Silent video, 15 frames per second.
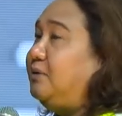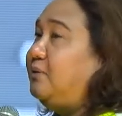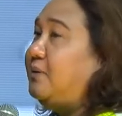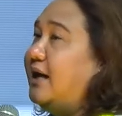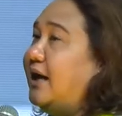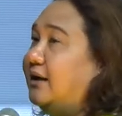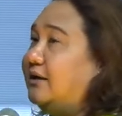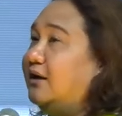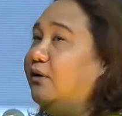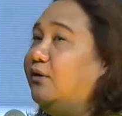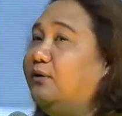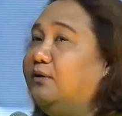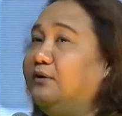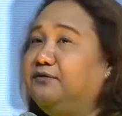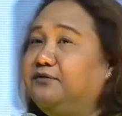but we
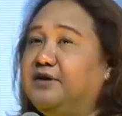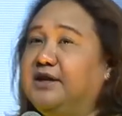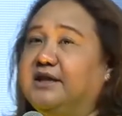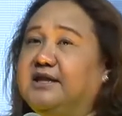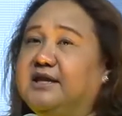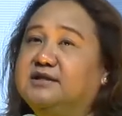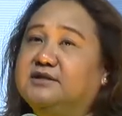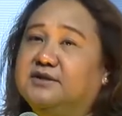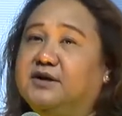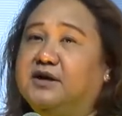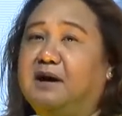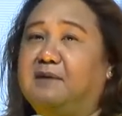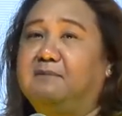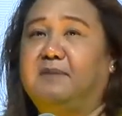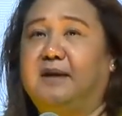had a whole free
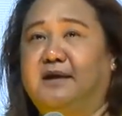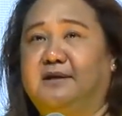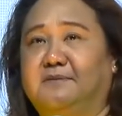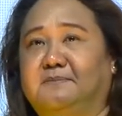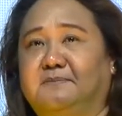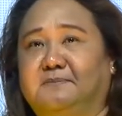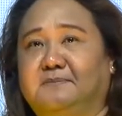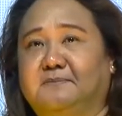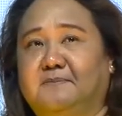teaser campaign.